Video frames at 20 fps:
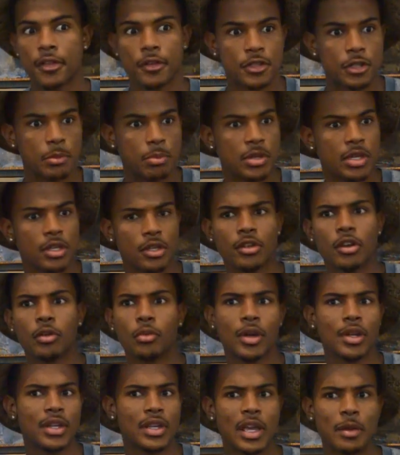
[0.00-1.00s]
to be,
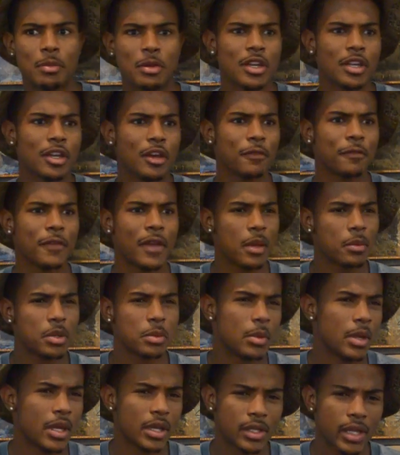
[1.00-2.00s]
one day be a good family
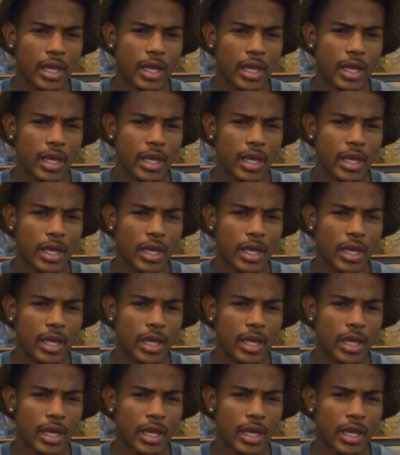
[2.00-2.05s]
man.